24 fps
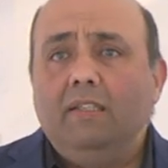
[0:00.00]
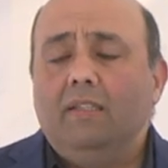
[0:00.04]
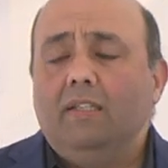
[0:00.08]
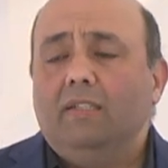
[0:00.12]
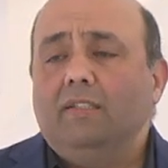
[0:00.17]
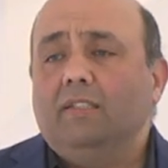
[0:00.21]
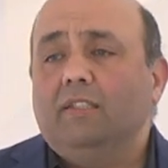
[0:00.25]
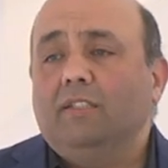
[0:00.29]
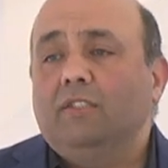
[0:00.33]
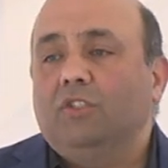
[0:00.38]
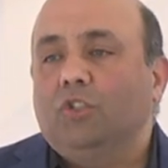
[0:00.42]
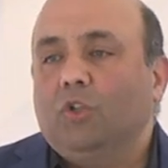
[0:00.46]

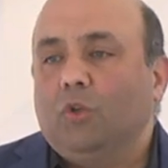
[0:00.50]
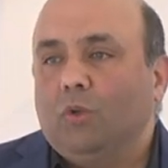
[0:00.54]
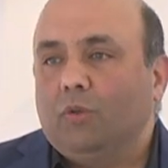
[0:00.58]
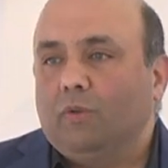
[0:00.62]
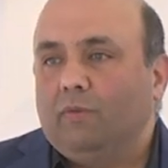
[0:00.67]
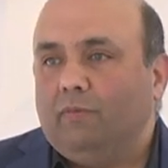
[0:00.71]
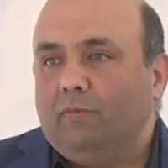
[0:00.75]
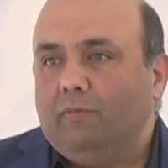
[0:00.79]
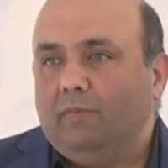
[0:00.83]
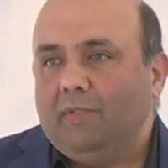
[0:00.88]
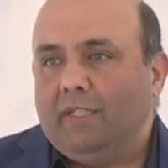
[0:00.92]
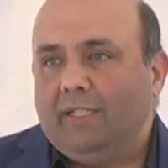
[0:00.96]
there's a
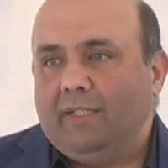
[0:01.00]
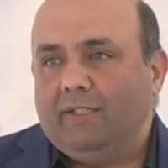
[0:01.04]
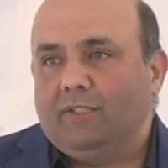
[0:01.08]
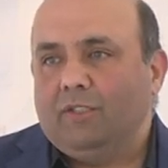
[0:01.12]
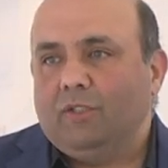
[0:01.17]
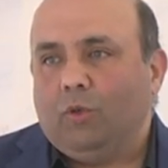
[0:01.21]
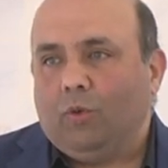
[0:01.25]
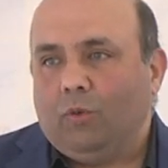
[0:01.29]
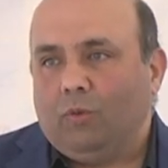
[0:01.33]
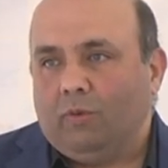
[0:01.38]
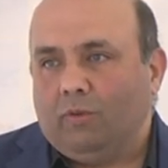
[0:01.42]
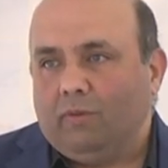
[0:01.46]
joke that is
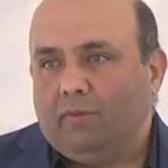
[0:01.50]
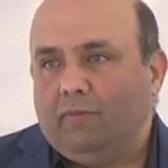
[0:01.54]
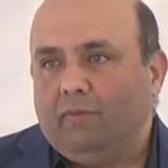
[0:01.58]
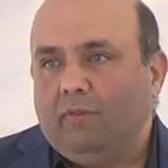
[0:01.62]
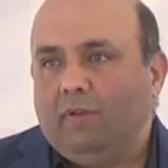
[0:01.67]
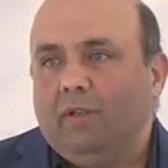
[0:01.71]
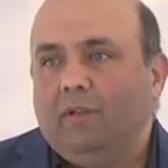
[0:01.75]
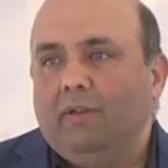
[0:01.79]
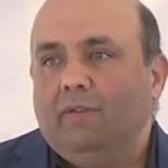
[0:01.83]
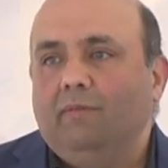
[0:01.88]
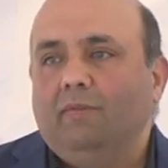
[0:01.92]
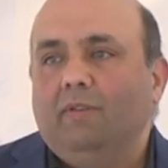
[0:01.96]
told
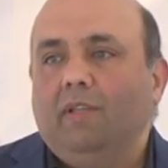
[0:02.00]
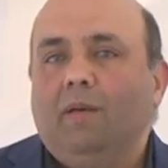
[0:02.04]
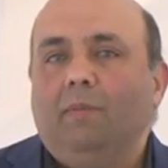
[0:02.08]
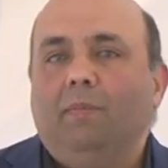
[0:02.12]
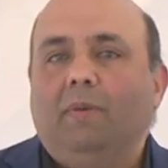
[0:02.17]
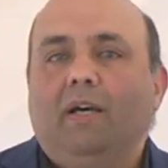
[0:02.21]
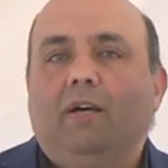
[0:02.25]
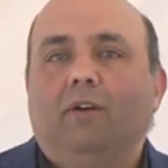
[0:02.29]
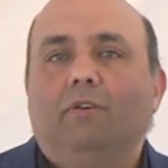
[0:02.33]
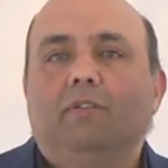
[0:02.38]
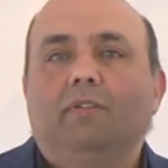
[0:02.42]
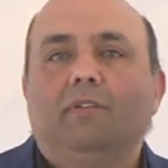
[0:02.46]
uh,
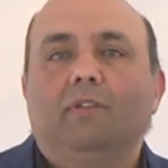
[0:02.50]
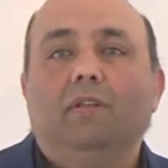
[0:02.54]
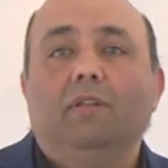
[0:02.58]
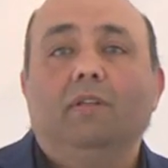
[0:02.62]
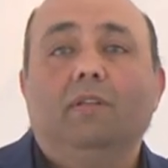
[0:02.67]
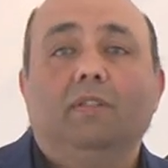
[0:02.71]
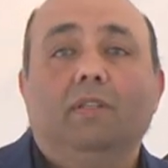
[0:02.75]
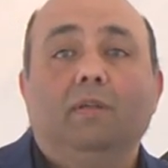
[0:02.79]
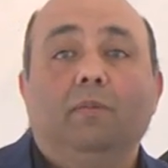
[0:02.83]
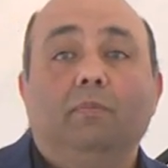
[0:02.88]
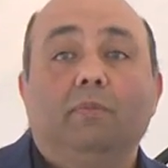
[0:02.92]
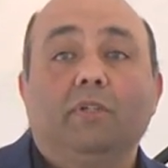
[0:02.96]

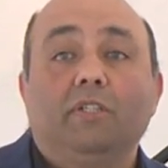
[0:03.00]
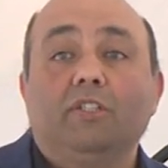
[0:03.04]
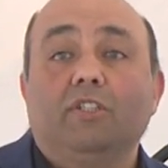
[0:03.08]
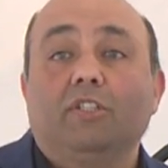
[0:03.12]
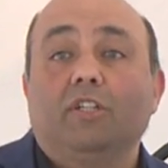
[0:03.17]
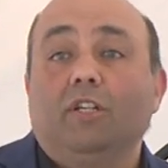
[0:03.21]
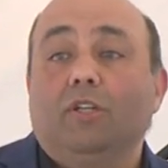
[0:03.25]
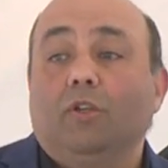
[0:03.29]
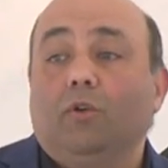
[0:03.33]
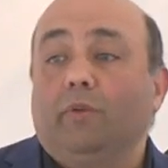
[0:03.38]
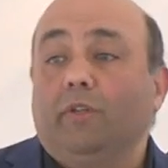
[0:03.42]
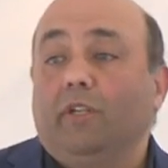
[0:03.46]
about the British
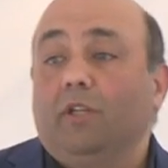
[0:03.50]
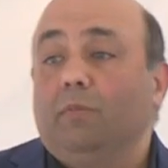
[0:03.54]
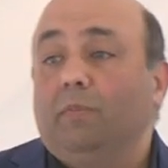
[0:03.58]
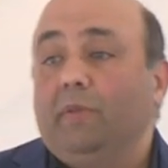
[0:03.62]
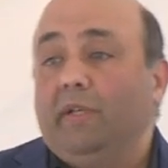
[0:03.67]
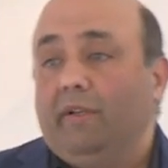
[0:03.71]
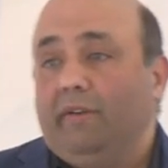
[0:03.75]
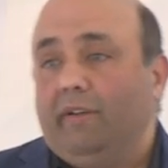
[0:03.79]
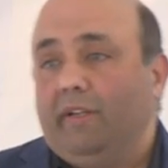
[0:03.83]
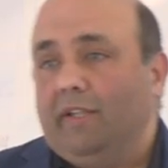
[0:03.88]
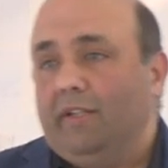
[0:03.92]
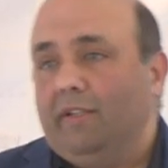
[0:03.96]
colonial
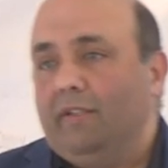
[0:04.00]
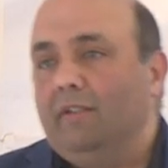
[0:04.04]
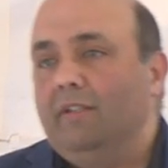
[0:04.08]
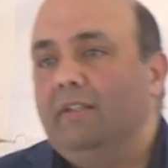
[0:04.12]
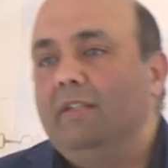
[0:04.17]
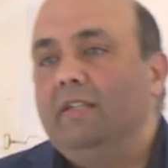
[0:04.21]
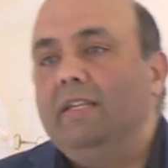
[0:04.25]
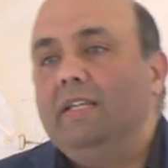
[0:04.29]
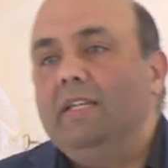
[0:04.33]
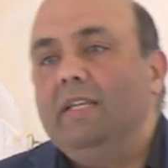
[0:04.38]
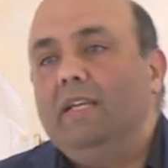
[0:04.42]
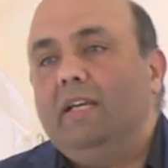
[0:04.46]
period
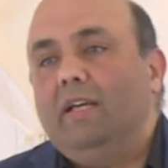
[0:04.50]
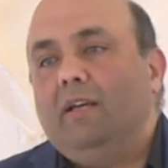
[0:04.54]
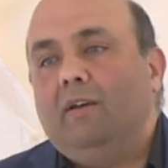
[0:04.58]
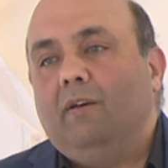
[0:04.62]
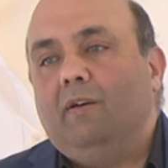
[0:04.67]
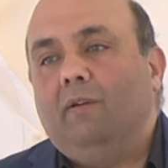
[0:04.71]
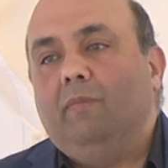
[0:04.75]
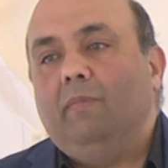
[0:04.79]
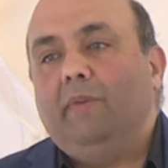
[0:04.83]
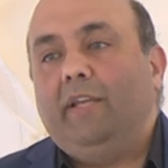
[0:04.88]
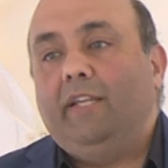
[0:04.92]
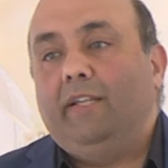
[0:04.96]

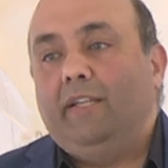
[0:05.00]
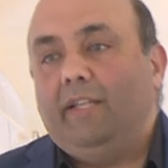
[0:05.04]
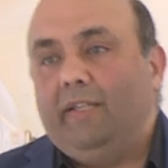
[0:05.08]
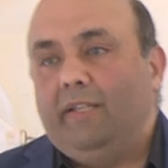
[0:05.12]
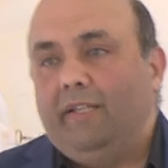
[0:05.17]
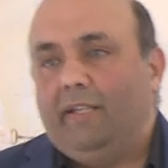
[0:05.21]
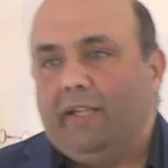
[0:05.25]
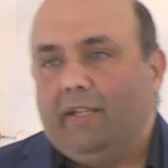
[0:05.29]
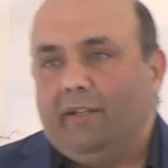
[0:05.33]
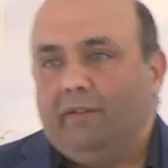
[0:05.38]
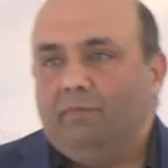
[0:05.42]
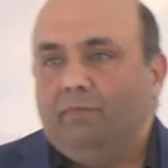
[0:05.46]
um, in
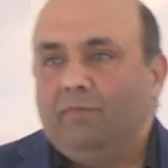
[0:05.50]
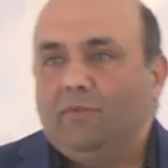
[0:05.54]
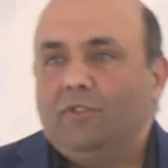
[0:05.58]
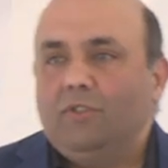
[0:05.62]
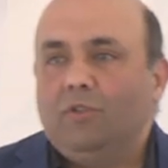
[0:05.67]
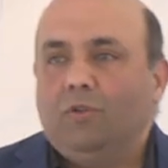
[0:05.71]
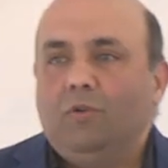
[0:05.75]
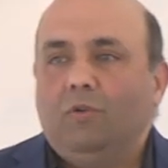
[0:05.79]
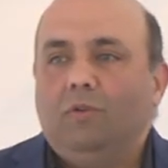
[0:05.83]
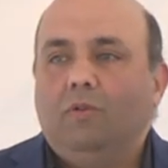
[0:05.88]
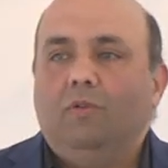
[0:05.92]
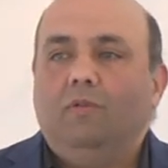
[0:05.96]
India.
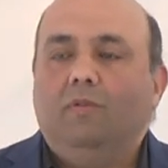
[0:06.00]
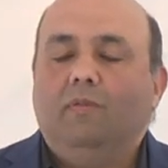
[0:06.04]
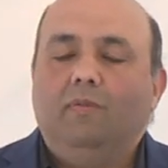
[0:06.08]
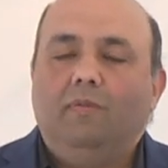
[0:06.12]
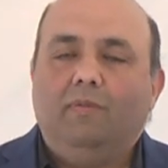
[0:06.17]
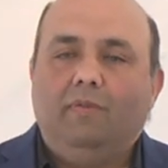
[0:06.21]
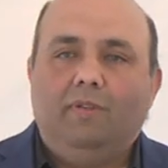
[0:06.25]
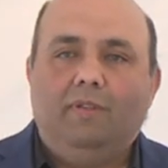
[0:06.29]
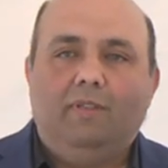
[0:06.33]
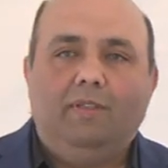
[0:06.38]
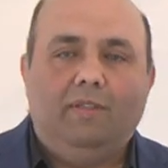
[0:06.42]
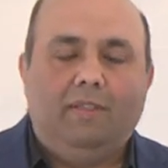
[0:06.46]
So
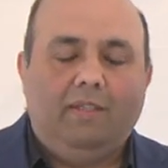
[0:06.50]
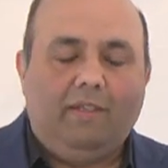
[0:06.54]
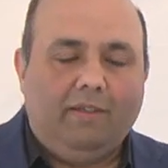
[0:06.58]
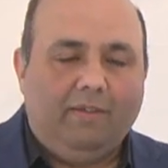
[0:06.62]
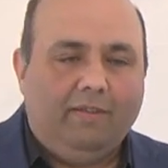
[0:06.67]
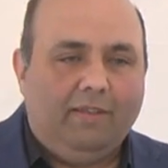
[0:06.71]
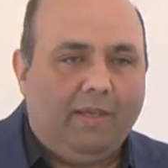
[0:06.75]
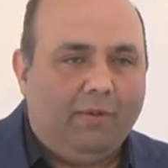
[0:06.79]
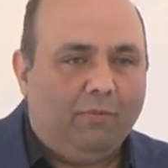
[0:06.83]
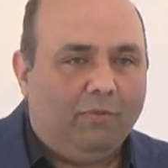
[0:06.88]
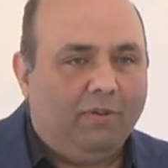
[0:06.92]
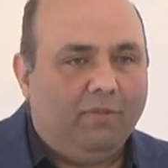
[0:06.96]
they,
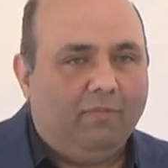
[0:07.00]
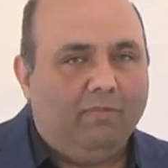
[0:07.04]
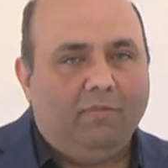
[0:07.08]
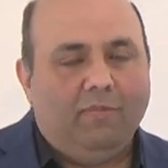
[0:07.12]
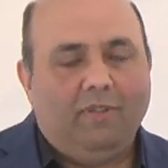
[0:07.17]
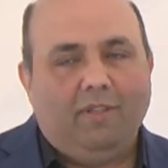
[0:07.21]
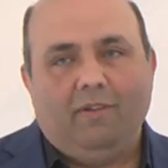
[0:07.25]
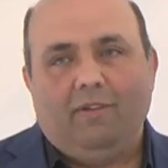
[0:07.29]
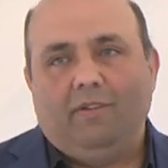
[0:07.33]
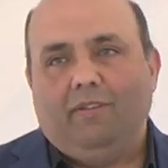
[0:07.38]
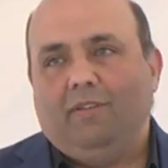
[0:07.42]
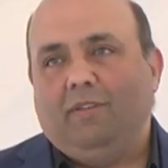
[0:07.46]
they were,
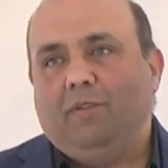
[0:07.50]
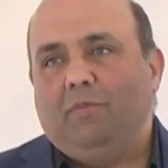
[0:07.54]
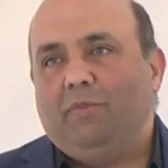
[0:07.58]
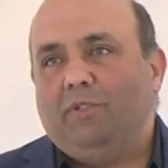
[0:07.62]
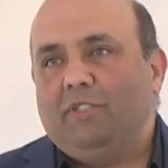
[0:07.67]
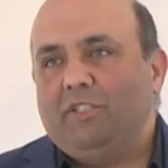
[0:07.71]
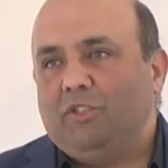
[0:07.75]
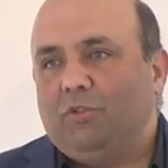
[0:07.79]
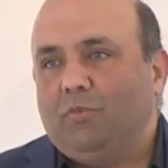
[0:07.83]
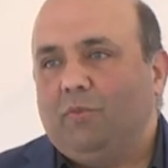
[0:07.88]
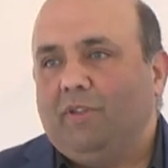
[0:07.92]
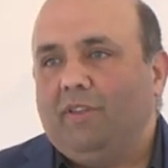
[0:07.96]
the, the
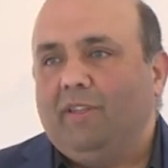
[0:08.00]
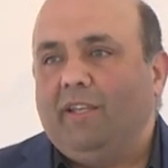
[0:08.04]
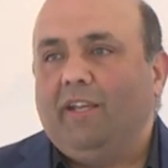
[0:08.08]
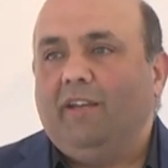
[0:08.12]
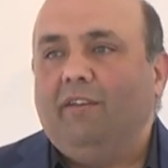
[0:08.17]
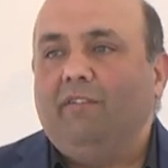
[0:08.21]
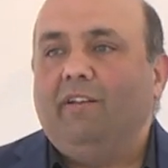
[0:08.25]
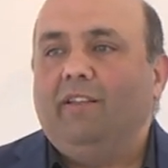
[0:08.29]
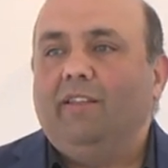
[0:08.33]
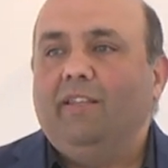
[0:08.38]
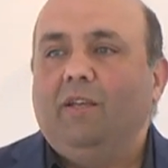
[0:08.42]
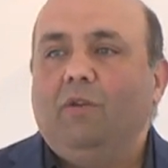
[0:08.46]
British were
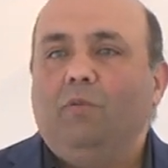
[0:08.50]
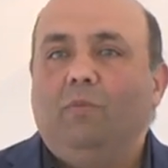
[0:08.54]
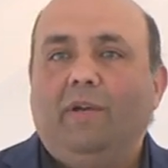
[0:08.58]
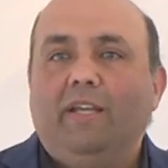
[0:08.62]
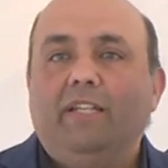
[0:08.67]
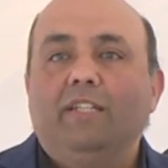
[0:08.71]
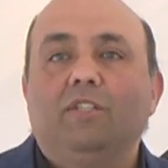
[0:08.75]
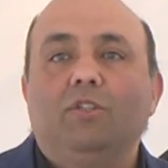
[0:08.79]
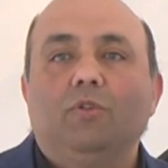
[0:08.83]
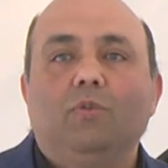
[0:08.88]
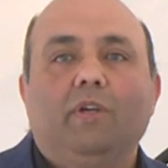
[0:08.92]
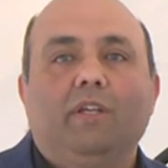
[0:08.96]
there and they
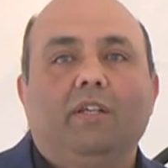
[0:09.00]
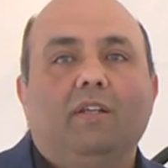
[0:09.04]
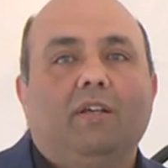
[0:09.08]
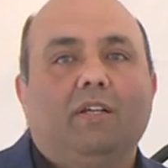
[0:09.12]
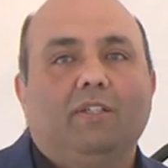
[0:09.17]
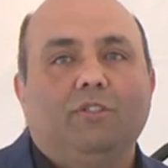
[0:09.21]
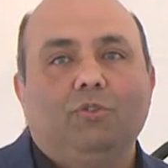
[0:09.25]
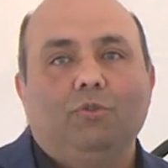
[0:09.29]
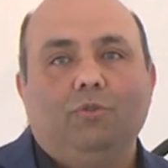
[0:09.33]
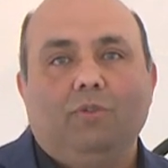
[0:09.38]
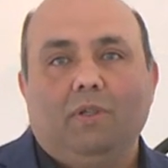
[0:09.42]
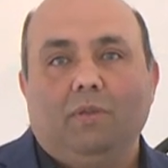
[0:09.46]
went to an
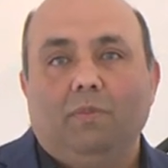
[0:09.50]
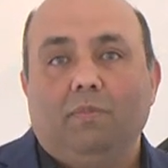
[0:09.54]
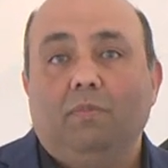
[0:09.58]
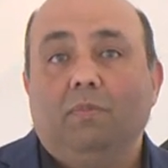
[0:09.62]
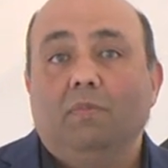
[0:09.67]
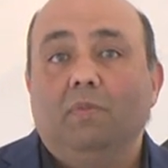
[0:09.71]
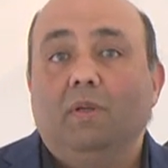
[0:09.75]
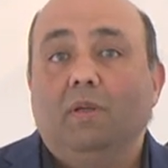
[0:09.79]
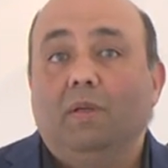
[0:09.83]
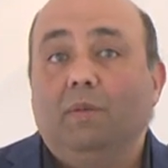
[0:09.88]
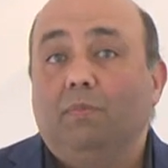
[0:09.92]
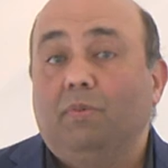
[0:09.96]
Ashura
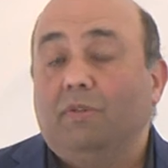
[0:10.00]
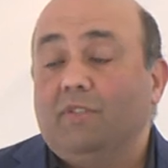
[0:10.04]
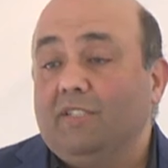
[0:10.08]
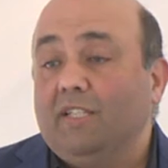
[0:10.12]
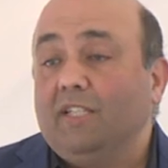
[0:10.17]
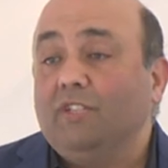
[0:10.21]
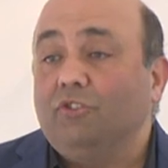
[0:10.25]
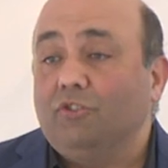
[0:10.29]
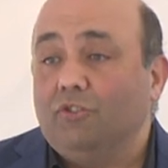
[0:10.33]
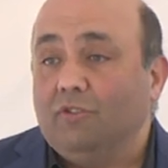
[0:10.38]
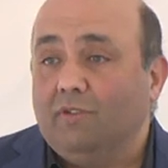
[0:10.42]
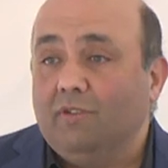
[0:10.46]

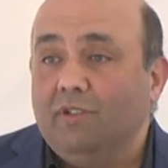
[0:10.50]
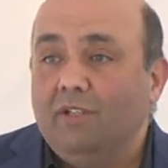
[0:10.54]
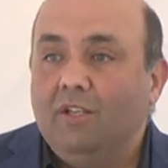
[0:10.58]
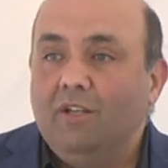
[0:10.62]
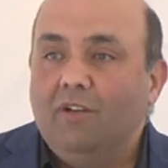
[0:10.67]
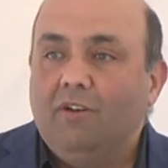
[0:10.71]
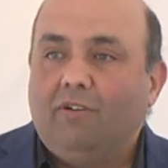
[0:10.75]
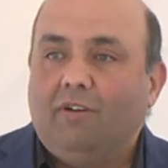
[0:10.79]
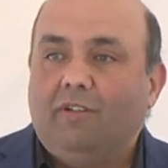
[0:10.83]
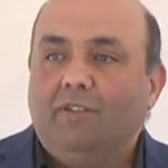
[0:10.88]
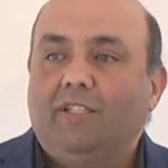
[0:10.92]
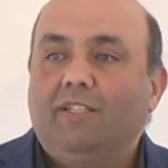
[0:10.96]
procession
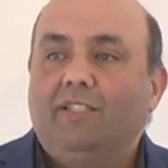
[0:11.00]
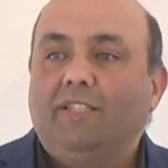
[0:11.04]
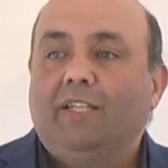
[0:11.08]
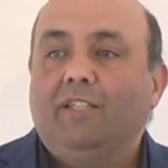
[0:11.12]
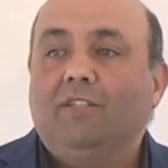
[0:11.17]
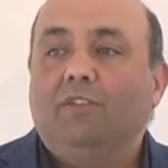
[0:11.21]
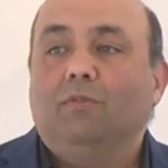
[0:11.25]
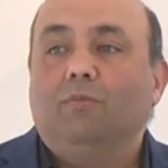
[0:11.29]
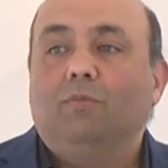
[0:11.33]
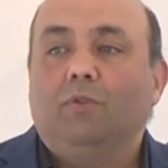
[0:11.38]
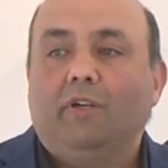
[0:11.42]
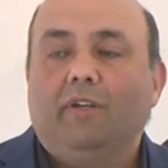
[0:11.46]
on the
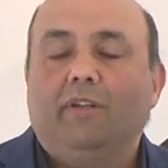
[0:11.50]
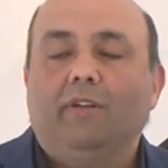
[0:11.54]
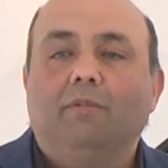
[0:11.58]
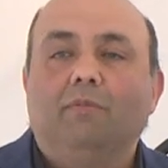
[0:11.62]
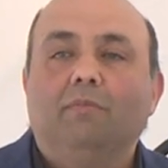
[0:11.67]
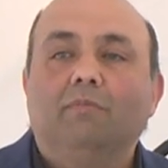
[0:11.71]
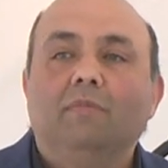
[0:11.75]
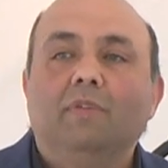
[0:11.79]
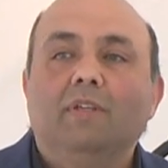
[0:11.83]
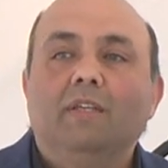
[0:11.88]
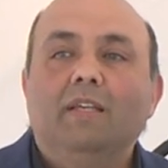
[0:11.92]
10th of Muharram.